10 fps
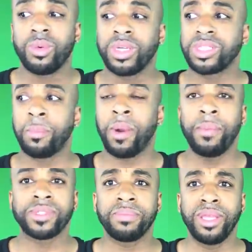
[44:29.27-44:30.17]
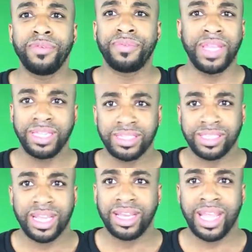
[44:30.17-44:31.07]
What's the purpose of me feeding
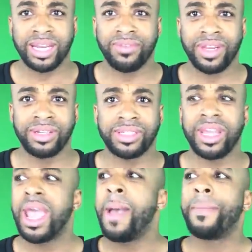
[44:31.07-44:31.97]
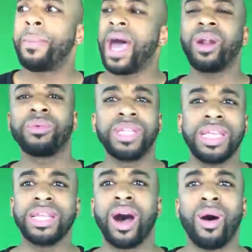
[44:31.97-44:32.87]
into that negative energy? Baby, I don't
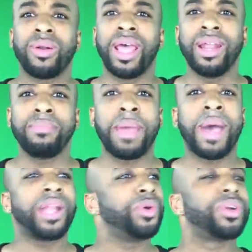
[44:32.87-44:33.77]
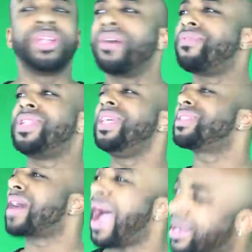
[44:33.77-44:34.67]
need all that. Baby, I do enough
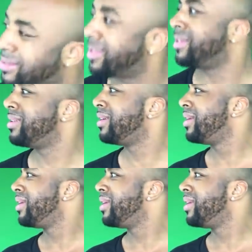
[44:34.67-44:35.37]
detoxing.